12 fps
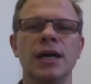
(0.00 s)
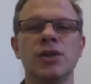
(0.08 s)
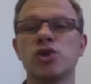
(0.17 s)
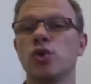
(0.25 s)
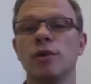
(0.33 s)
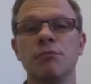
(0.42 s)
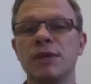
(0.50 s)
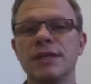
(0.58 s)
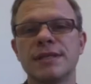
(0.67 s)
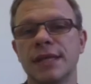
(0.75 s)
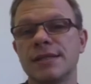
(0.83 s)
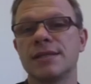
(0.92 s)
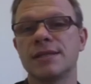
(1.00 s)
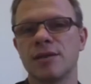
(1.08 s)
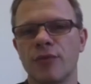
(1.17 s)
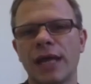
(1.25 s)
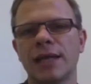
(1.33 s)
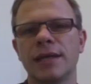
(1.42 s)
It shouldn't be
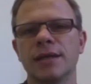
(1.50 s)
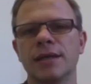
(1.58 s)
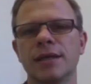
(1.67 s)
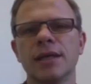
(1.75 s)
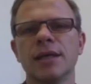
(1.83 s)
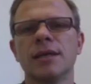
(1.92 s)
citizens directly.